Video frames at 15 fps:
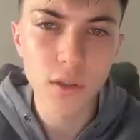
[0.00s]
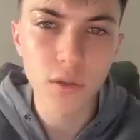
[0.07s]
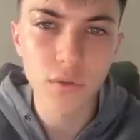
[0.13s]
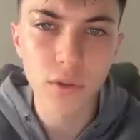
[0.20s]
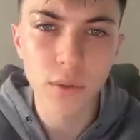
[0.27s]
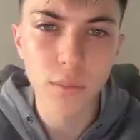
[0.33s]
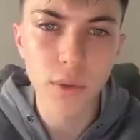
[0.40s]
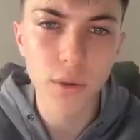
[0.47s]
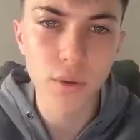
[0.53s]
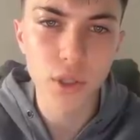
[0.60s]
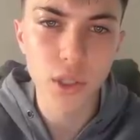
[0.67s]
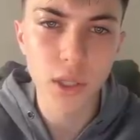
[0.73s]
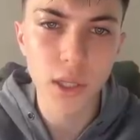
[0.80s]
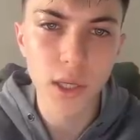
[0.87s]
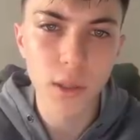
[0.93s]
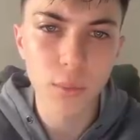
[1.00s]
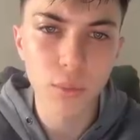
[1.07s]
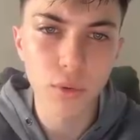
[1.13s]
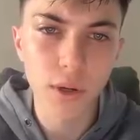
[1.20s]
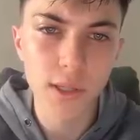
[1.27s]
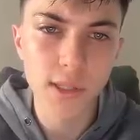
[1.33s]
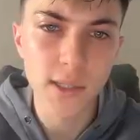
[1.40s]
of the bearish leg,
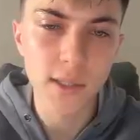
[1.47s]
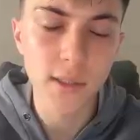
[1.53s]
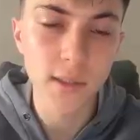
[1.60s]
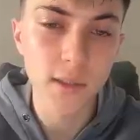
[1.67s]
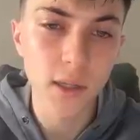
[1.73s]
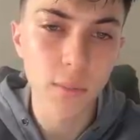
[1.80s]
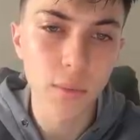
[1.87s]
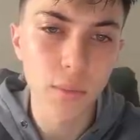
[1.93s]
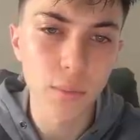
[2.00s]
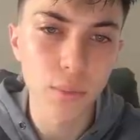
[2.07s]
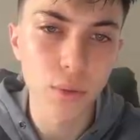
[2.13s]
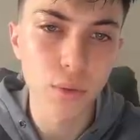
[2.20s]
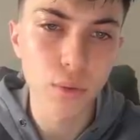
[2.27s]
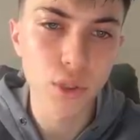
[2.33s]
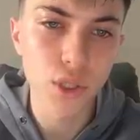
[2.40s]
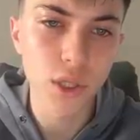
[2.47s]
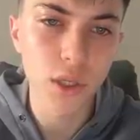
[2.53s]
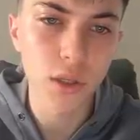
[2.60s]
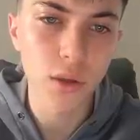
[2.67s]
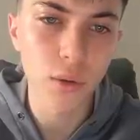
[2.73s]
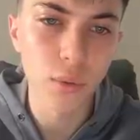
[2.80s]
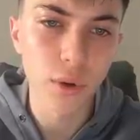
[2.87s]
price ended up pushing
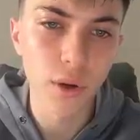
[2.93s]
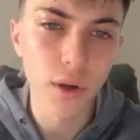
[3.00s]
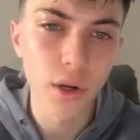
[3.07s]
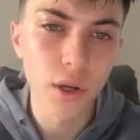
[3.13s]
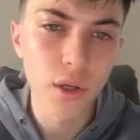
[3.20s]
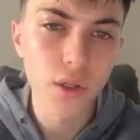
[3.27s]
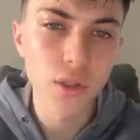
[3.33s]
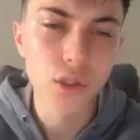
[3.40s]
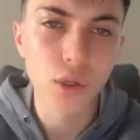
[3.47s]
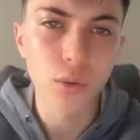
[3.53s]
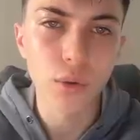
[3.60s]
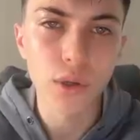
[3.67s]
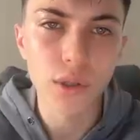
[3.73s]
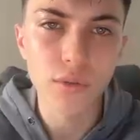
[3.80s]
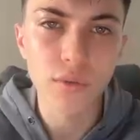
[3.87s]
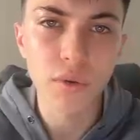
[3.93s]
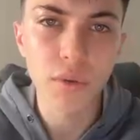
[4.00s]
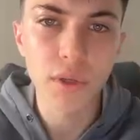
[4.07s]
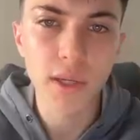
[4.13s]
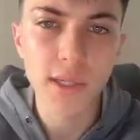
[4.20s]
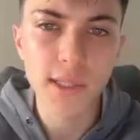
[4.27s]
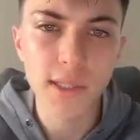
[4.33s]
lower. So what is very
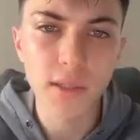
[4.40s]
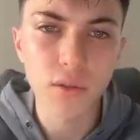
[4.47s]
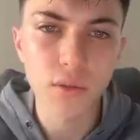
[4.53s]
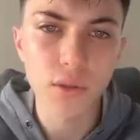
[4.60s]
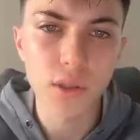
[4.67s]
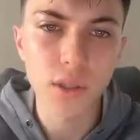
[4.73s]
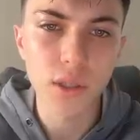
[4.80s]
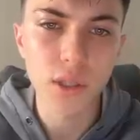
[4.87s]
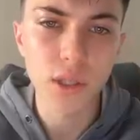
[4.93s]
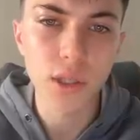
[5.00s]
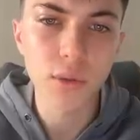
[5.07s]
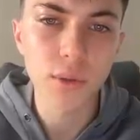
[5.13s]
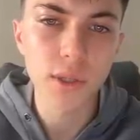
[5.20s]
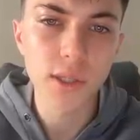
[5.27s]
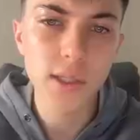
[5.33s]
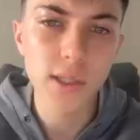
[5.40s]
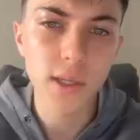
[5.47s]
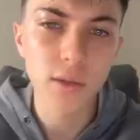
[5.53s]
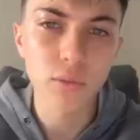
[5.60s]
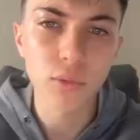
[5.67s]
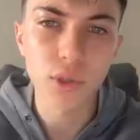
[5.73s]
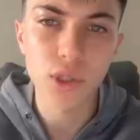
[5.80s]
nicely to see here is,
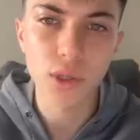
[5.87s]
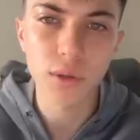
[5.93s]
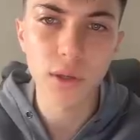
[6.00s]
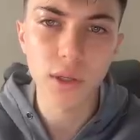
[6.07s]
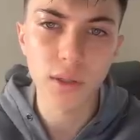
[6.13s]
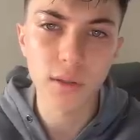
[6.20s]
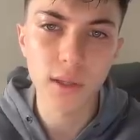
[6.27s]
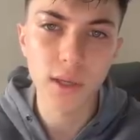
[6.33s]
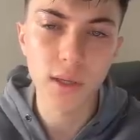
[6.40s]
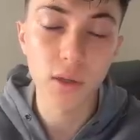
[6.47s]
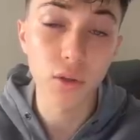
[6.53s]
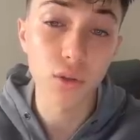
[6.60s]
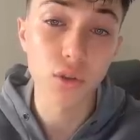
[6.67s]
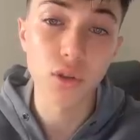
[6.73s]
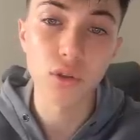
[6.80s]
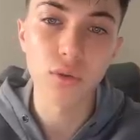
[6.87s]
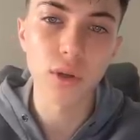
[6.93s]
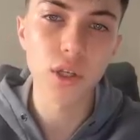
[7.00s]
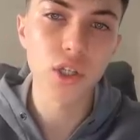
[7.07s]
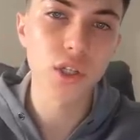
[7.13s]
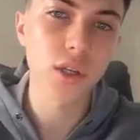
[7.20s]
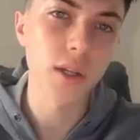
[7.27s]
and which I'm gonna take in
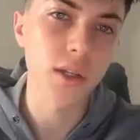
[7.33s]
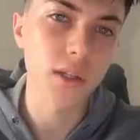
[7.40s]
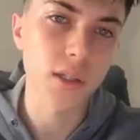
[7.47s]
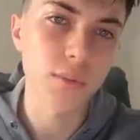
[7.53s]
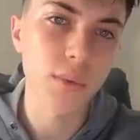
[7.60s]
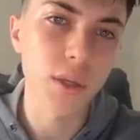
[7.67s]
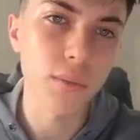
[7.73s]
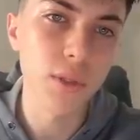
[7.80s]
consideration, and it's maybe